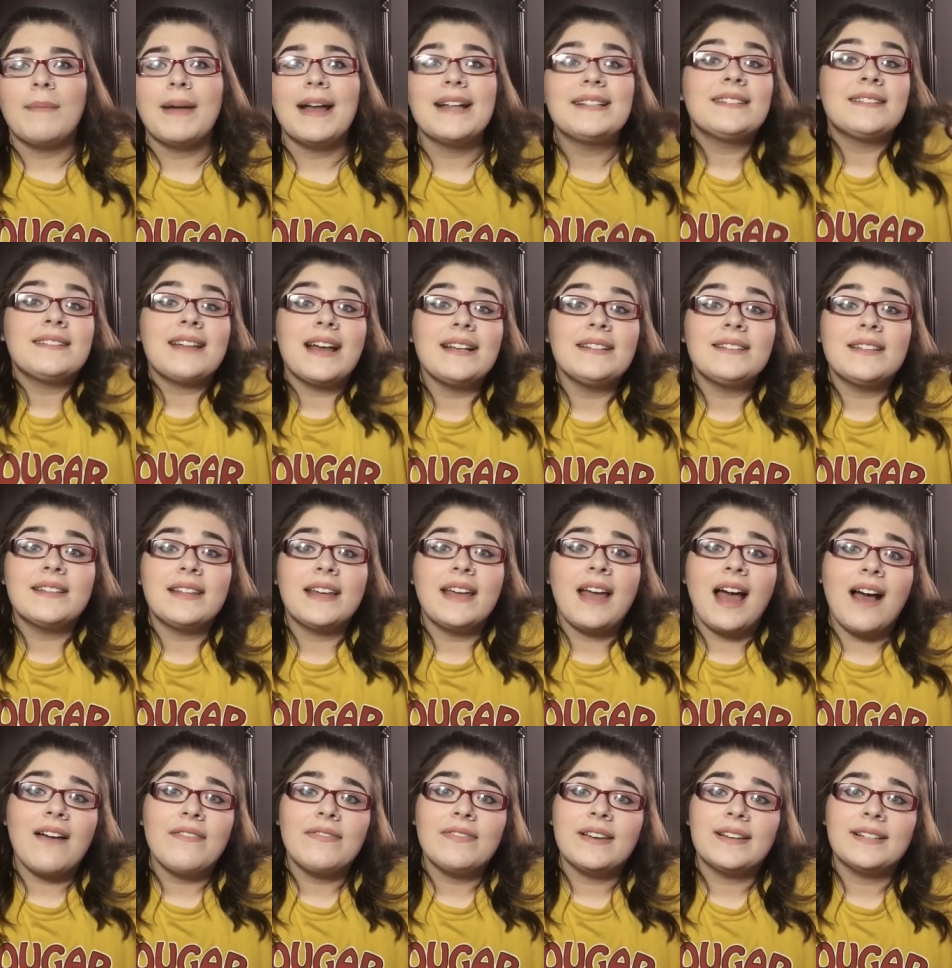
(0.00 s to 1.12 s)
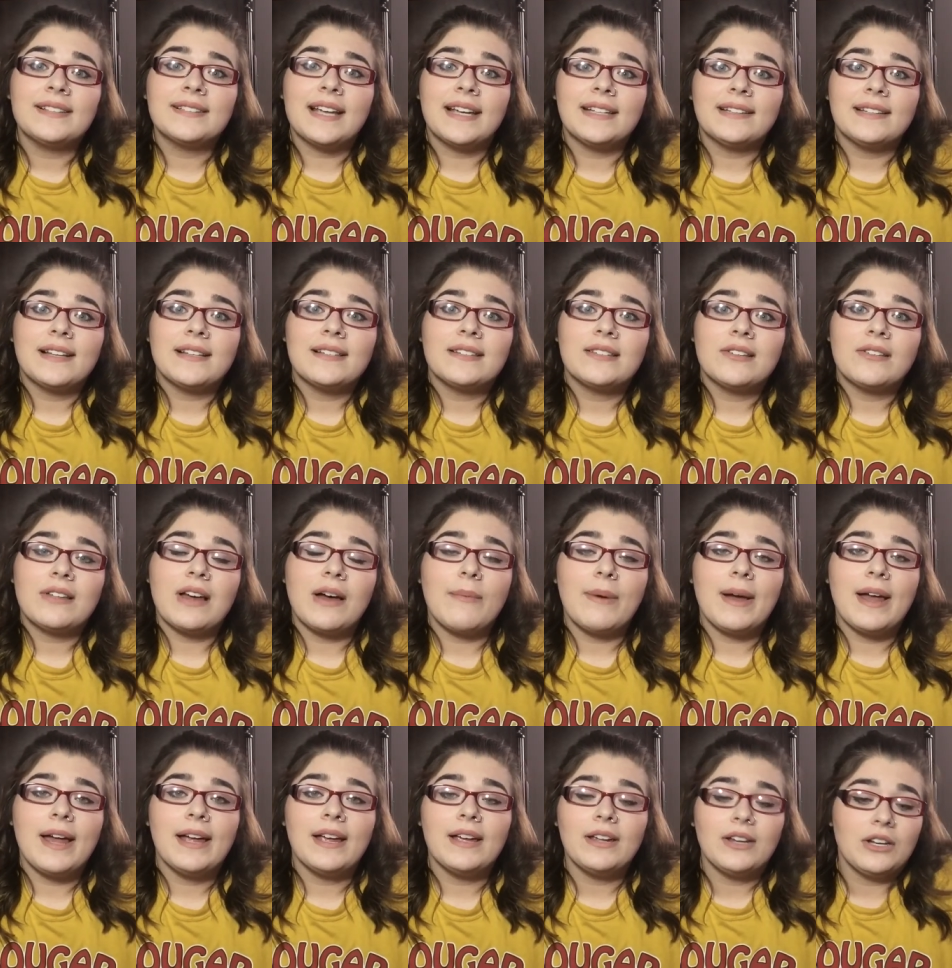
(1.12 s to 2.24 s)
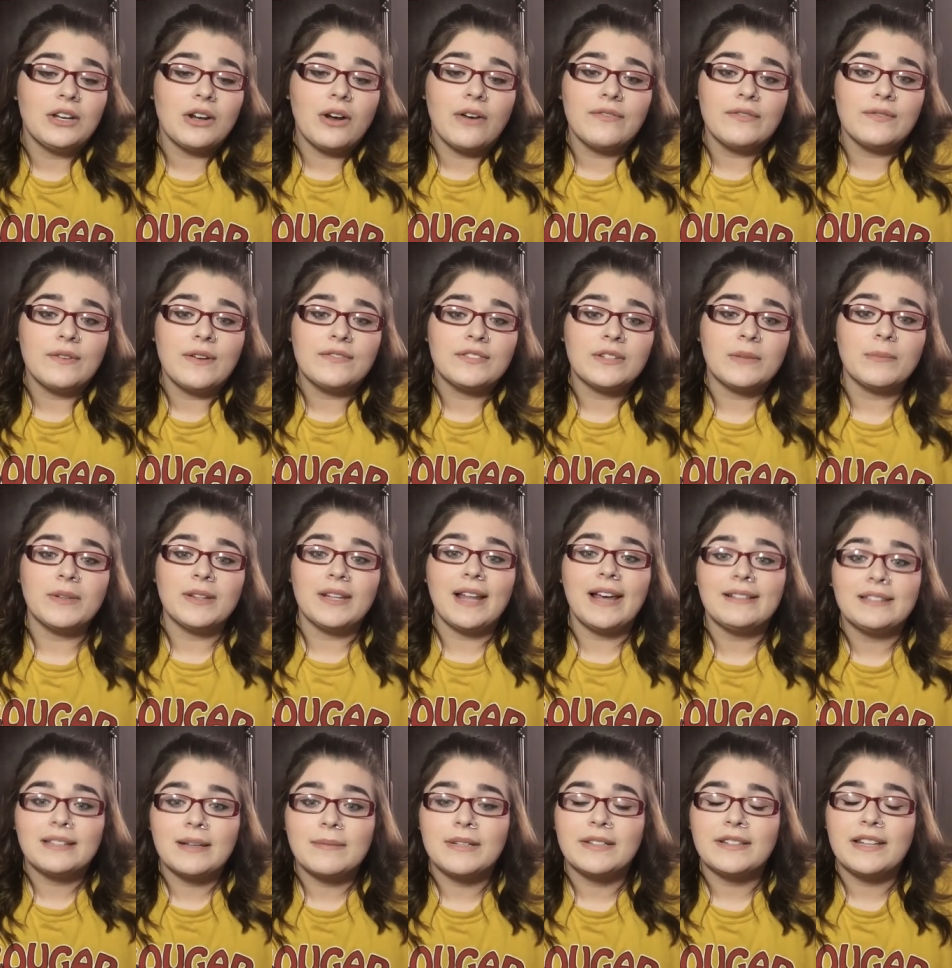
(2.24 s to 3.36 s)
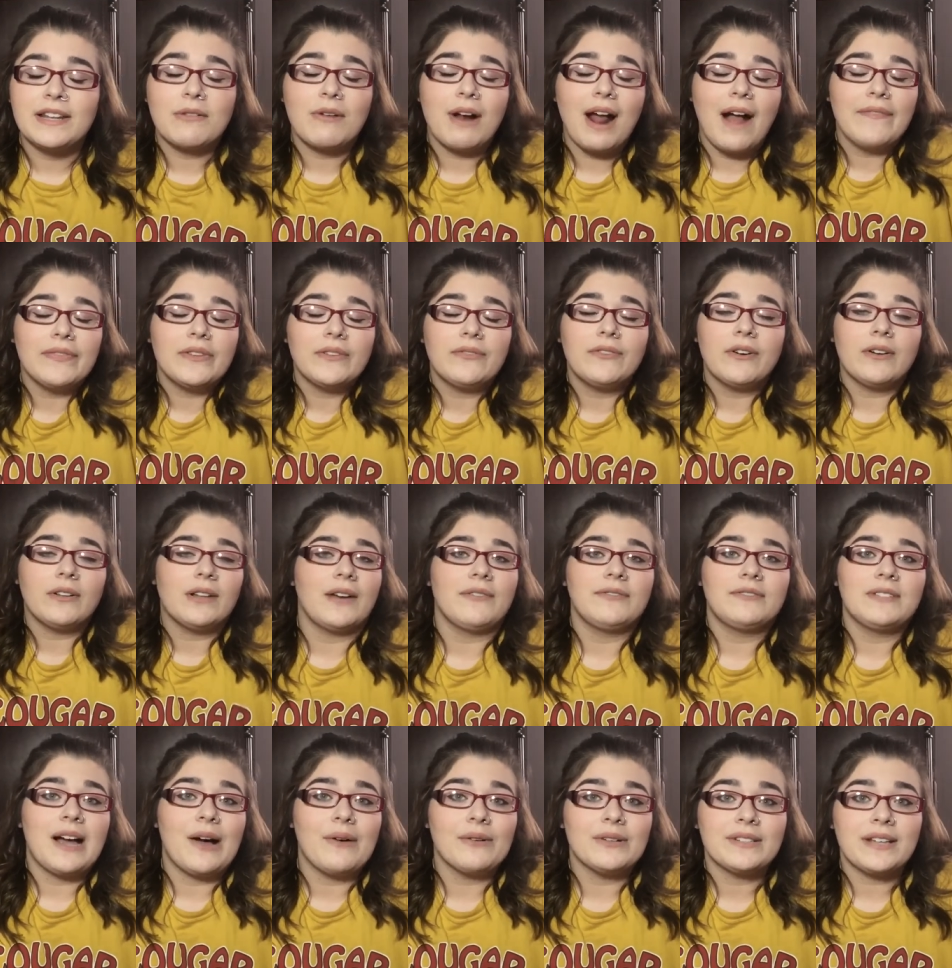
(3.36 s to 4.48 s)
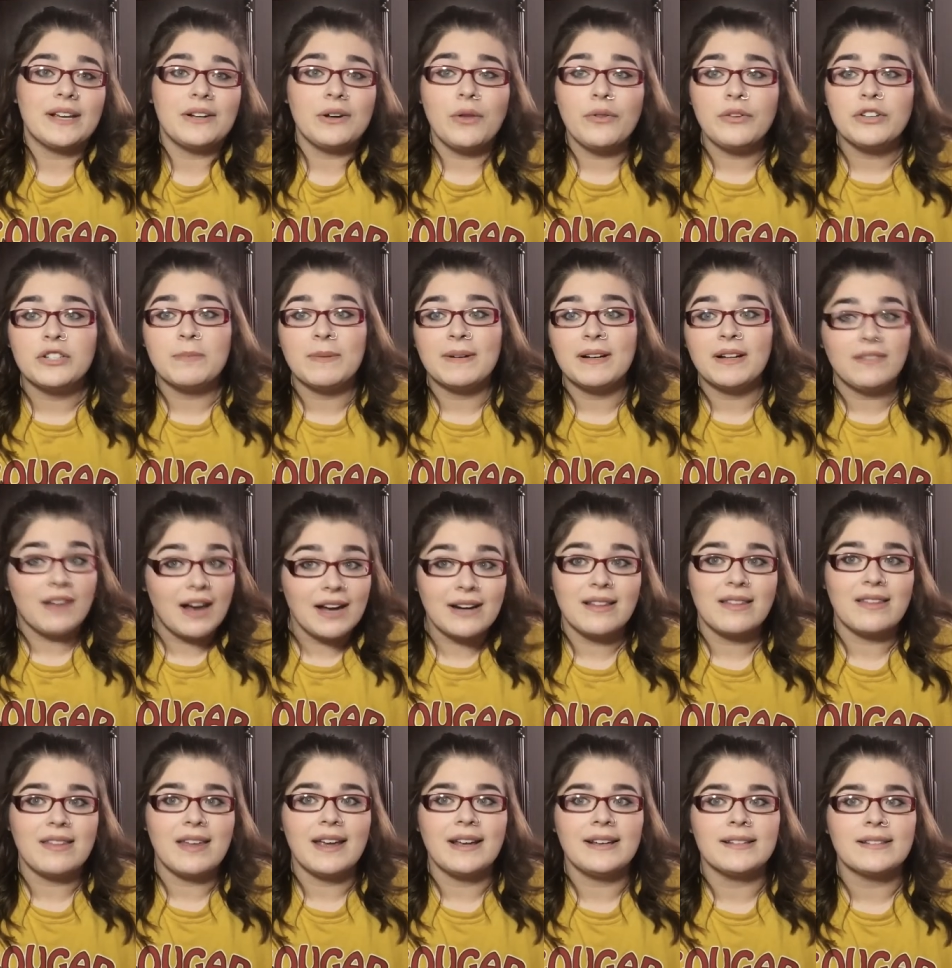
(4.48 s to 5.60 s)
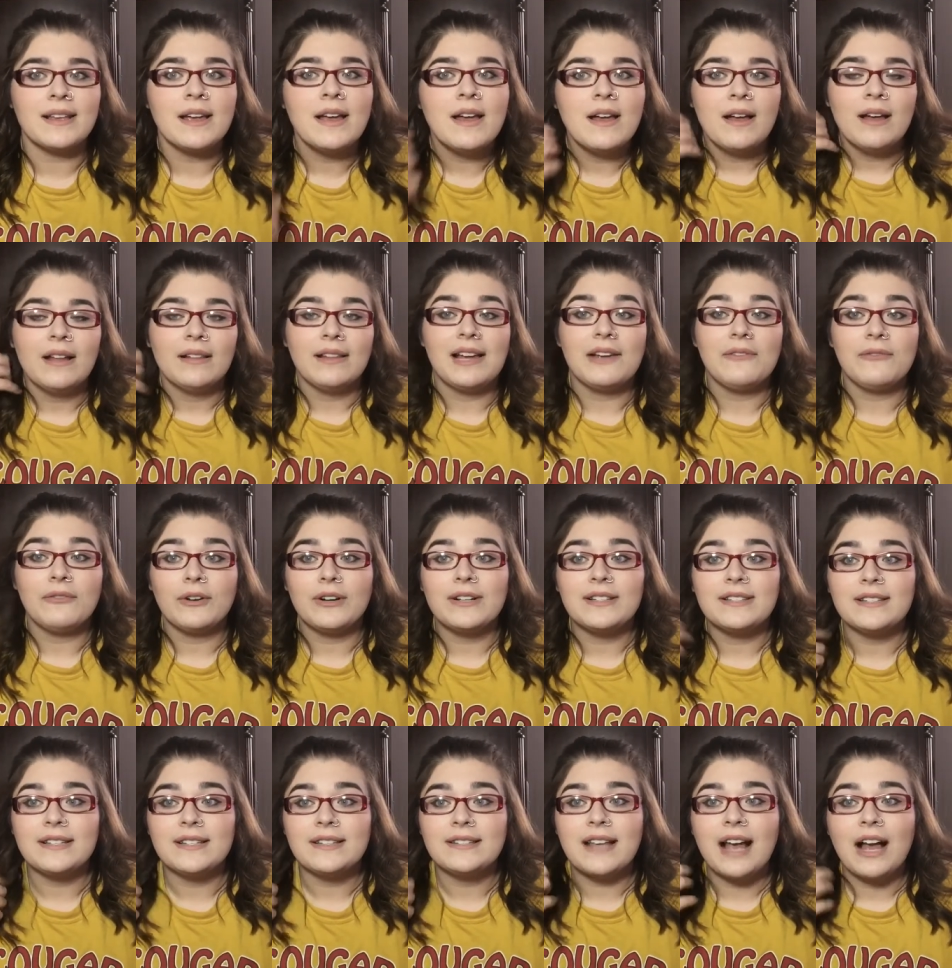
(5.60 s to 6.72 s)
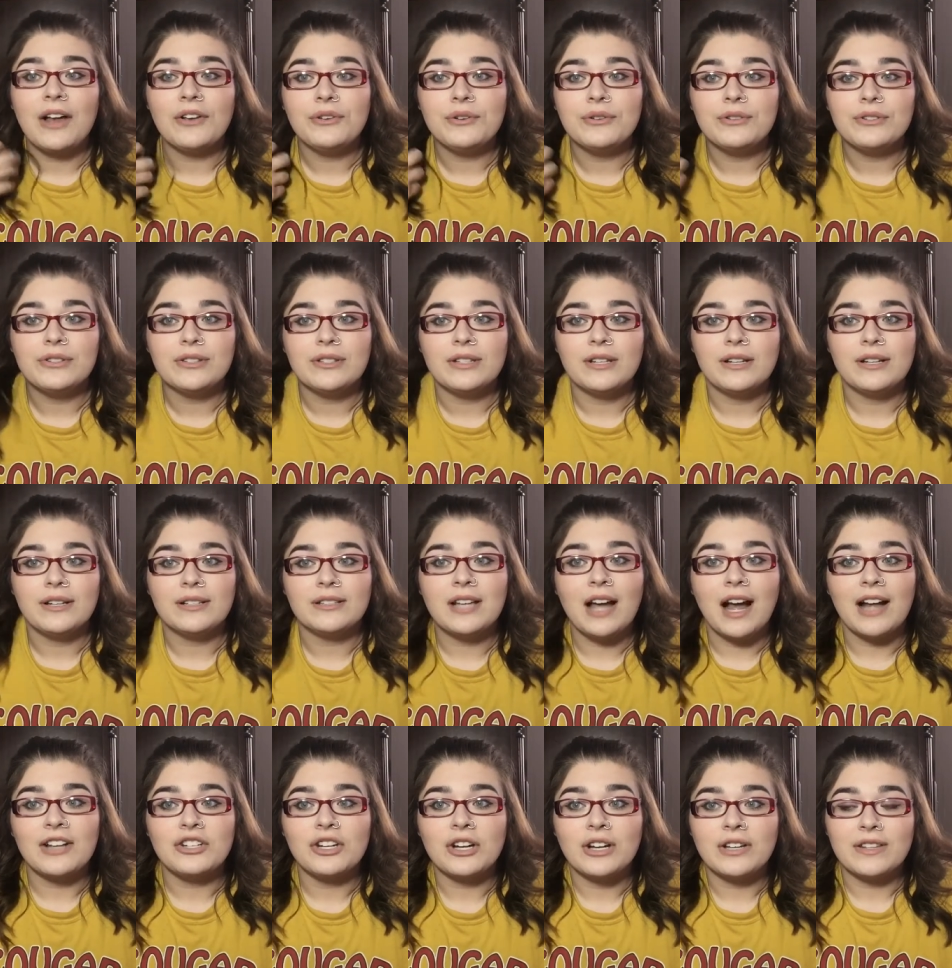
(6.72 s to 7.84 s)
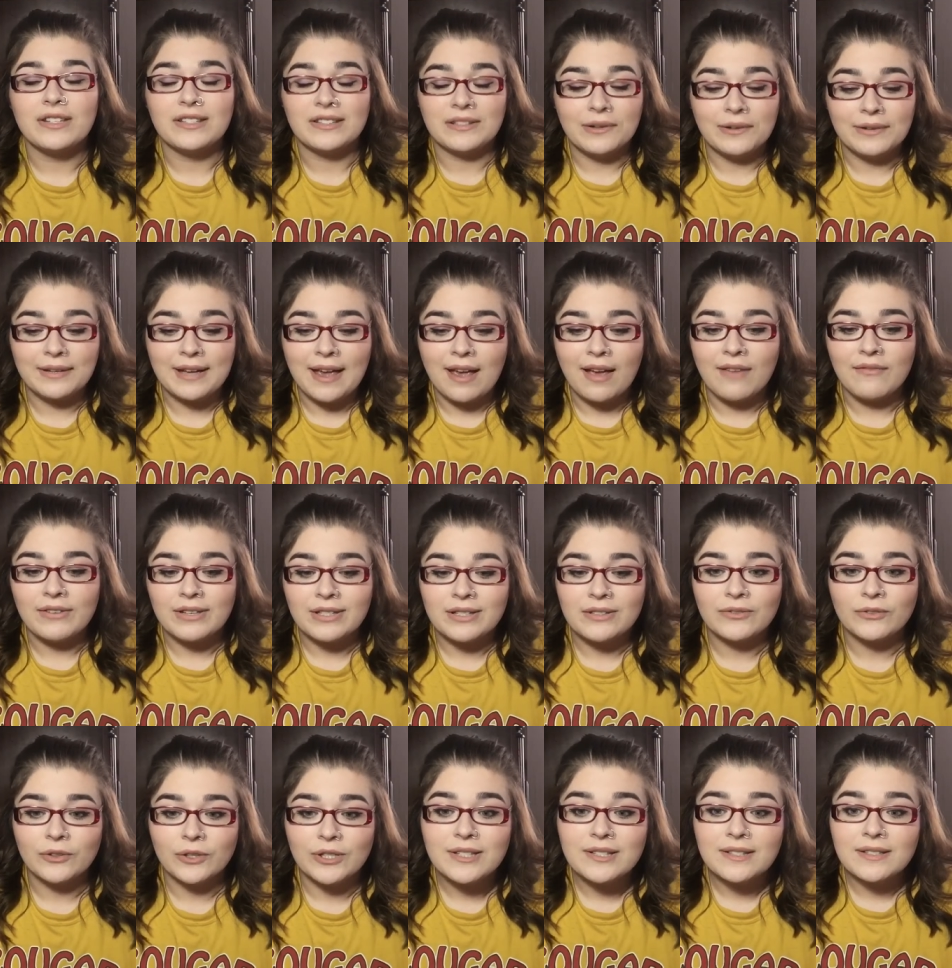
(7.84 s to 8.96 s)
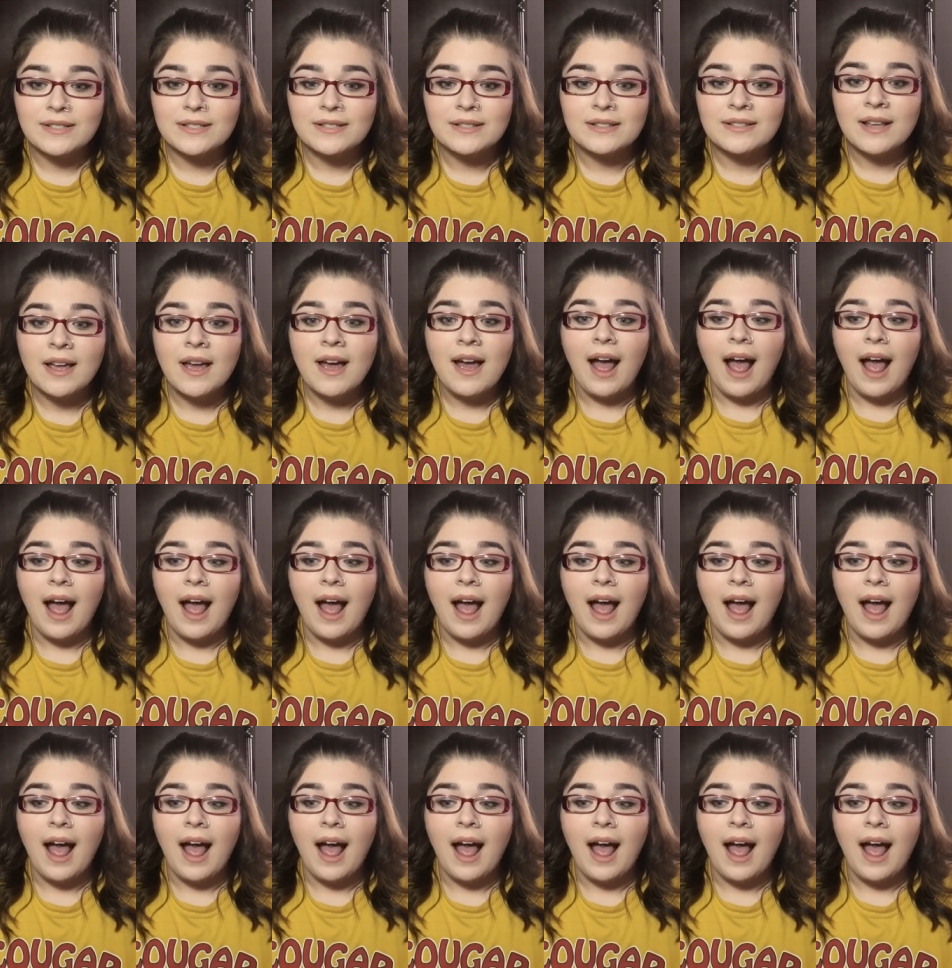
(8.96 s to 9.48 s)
it's nice that they have things like this, so that way, you know, if someone likes something, they don't have to feel left out. Because I know there's been a lot of things, like for instance, I'll use the Tarte, the Silk Canvas, for instance.